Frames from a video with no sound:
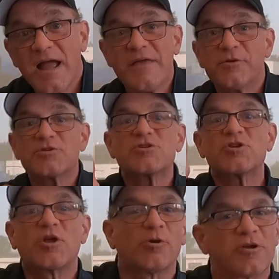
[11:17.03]
Hey, there's a
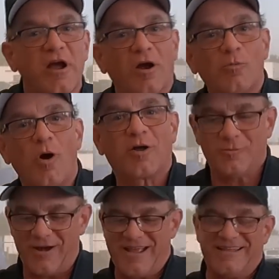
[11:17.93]
security guard
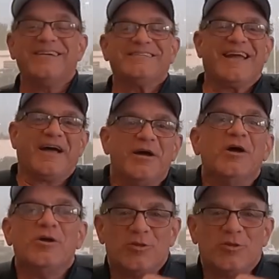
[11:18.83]
walking around. Uh, yeah,